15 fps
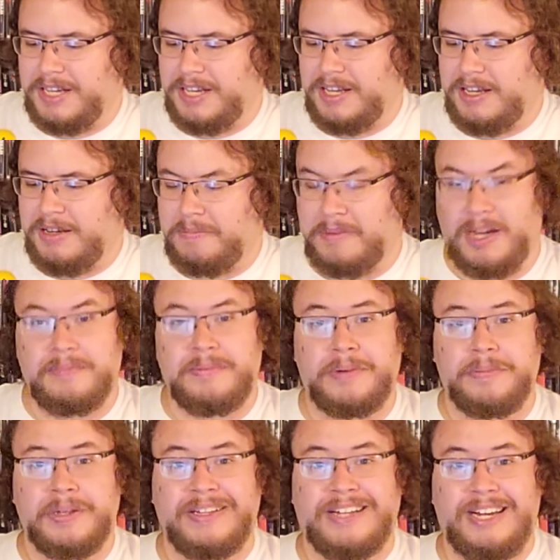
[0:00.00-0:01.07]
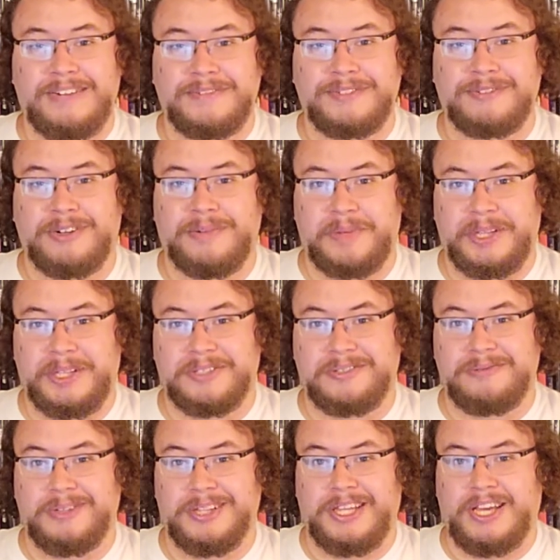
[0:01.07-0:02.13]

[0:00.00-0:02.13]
Um, I'm going to be live streaming this one